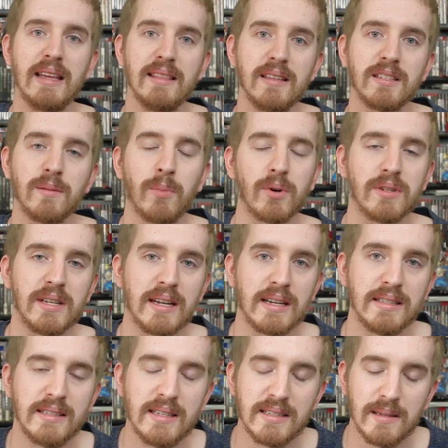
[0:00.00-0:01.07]
in the support
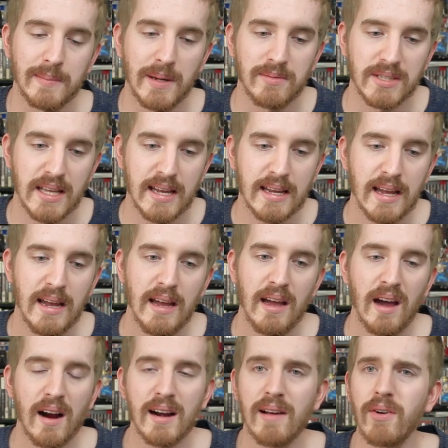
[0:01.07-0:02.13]
ticket system. I was like,
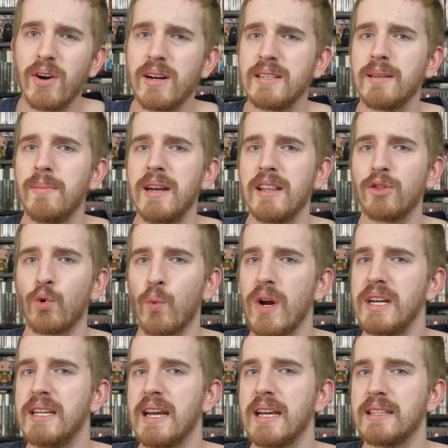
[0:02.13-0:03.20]
all right, I've already submitted
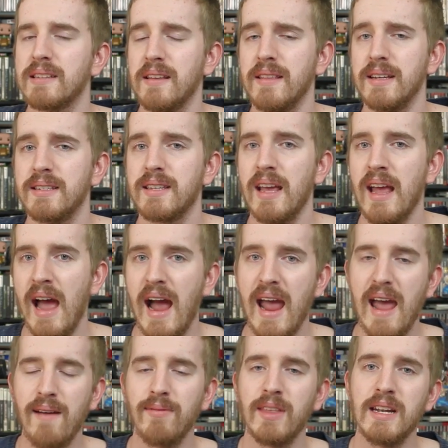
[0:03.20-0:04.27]
three tickets on this. I
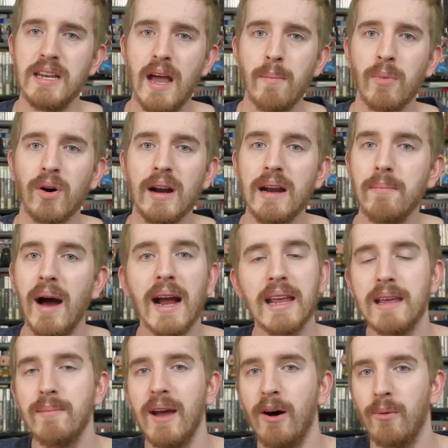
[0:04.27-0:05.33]
have the number in my
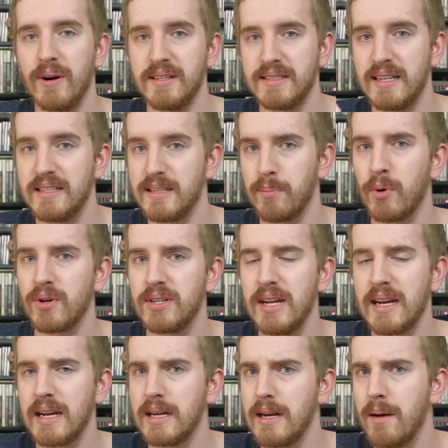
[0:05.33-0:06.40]
email where it said support
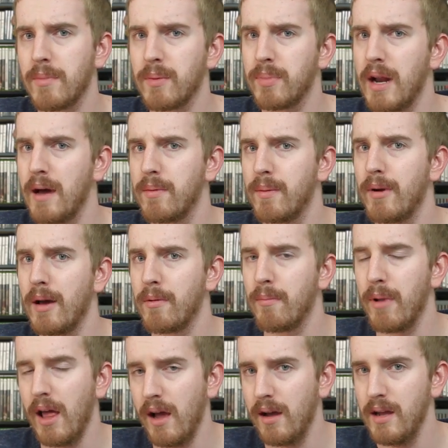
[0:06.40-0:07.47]
ticket number, blah, blah, blah, blah,
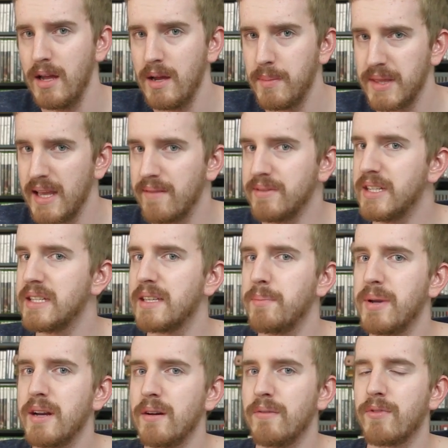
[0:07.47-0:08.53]
blah, but they have
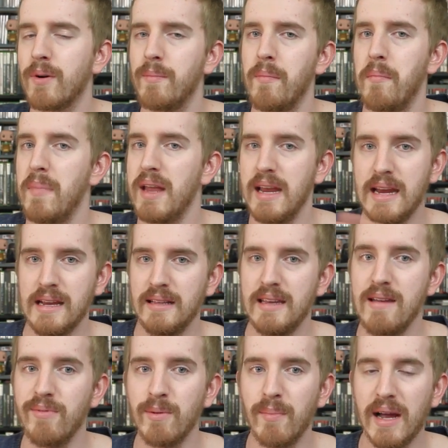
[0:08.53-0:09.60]
disappeared from
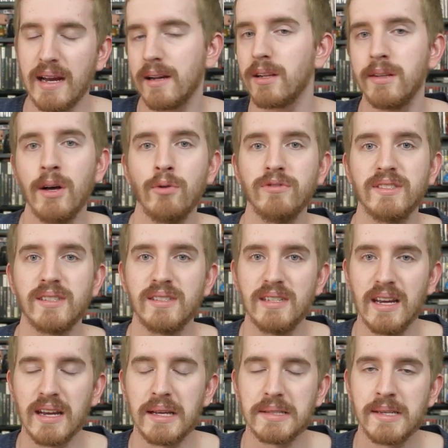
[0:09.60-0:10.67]
even my closed
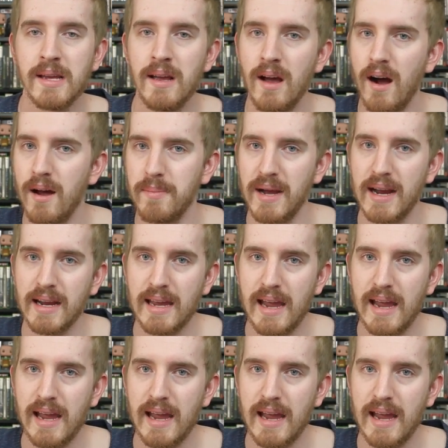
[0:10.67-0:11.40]
tickets on my